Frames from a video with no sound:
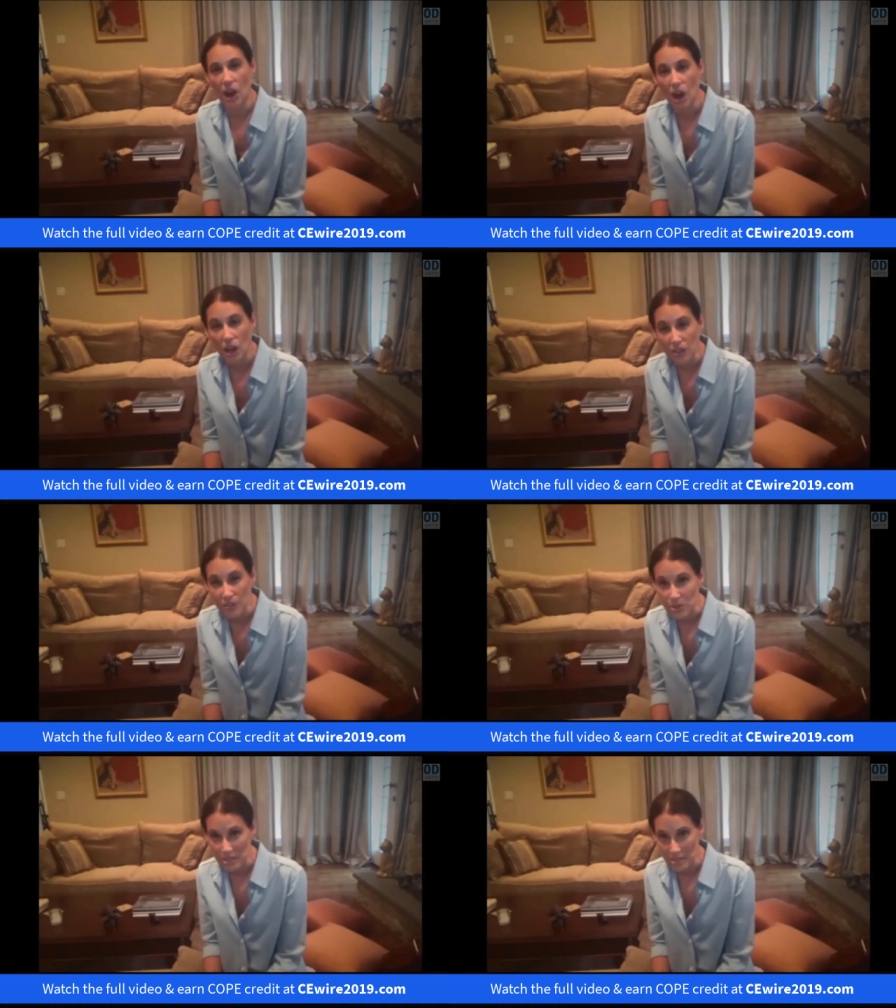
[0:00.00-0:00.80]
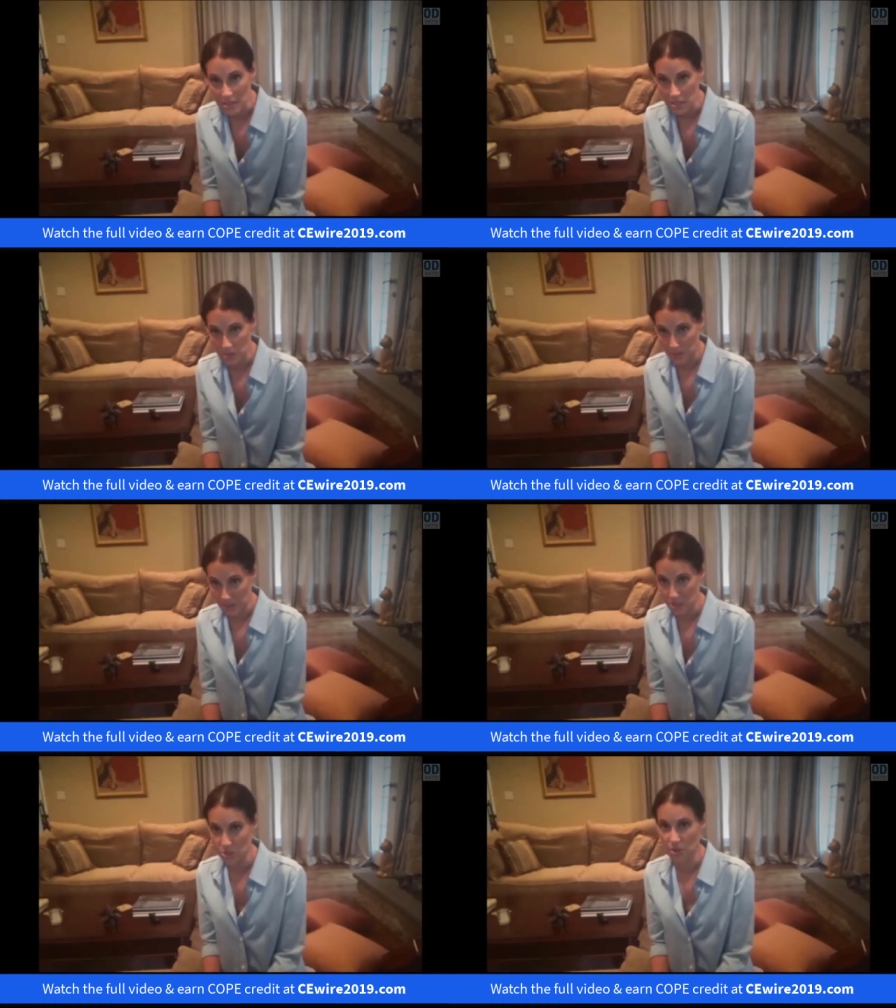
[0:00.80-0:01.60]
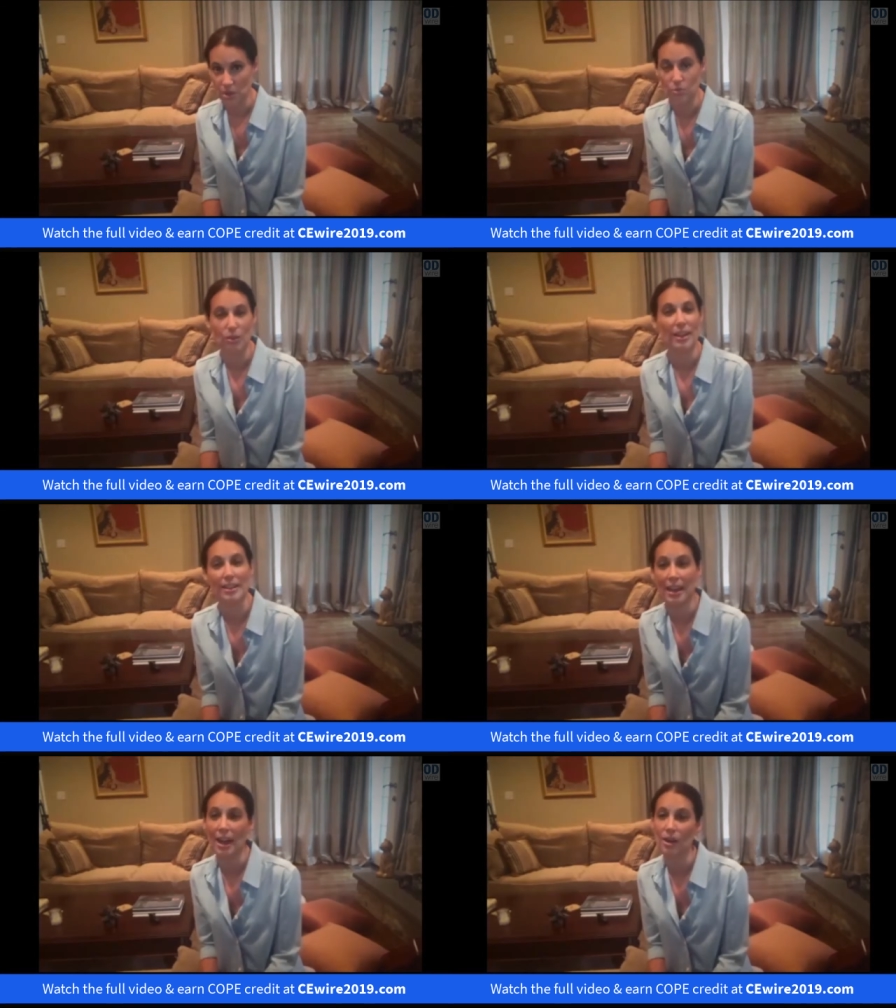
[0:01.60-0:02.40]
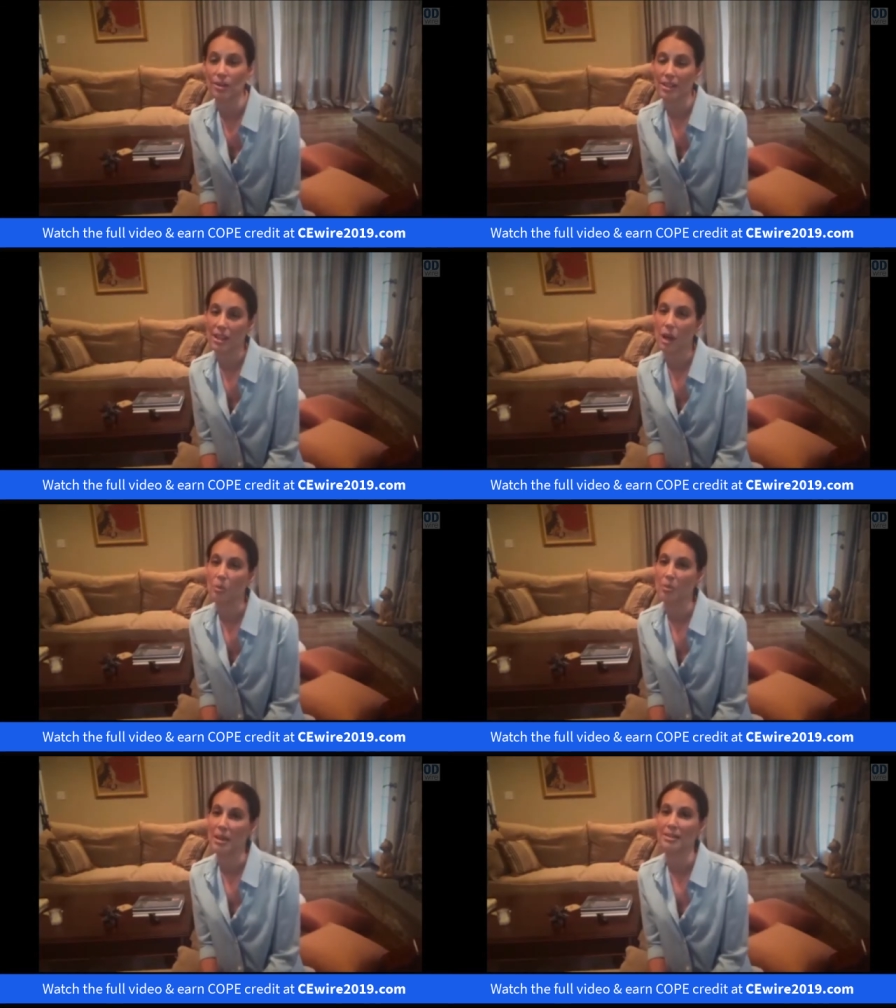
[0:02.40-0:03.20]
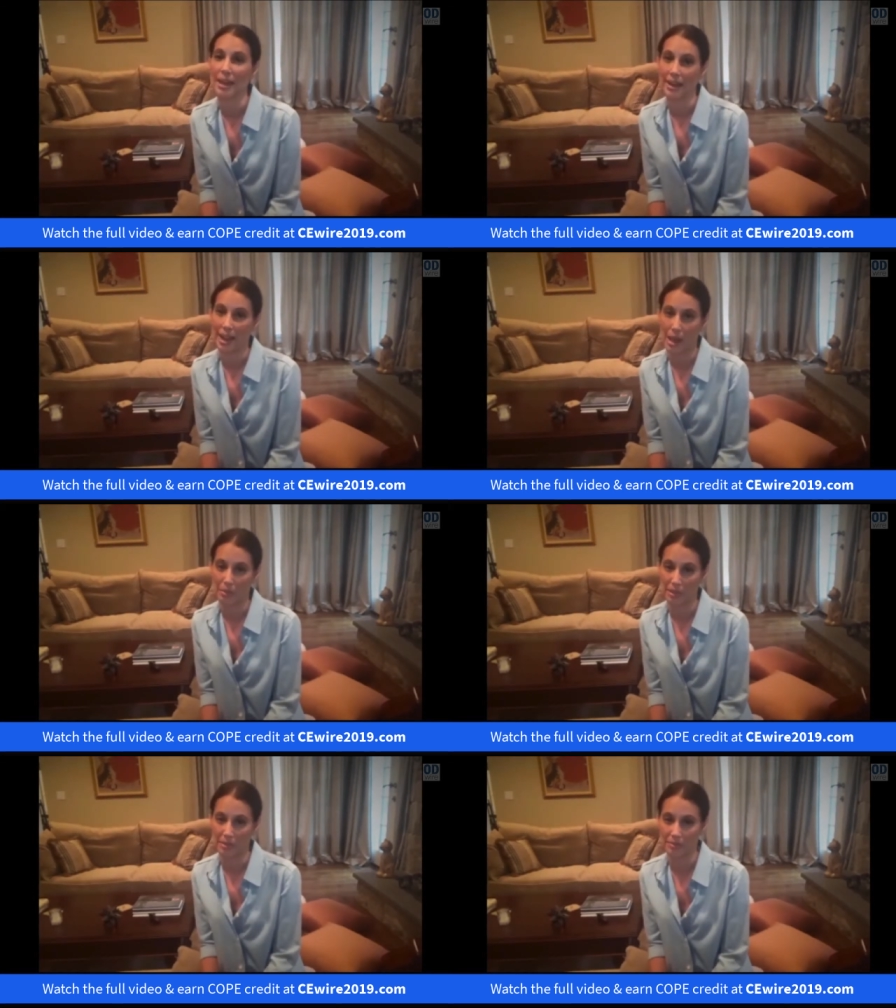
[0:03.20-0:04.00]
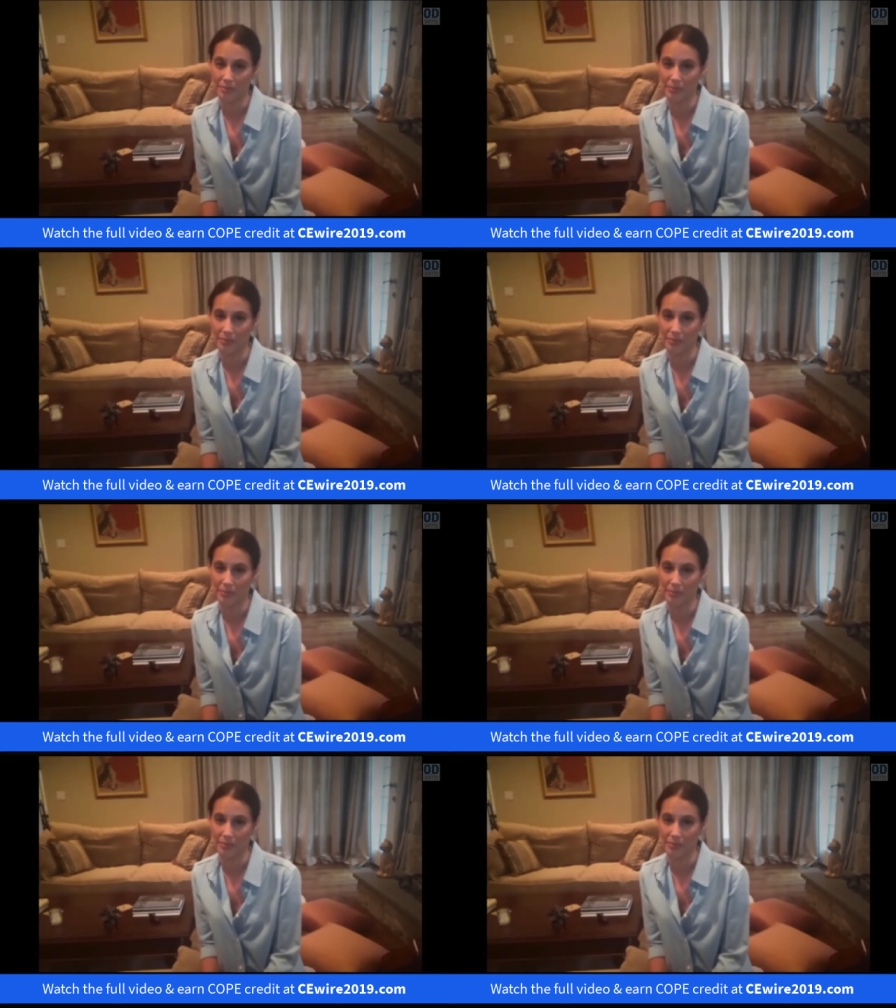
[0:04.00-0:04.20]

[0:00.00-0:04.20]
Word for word: All of you listening to my story right now can help make that happen.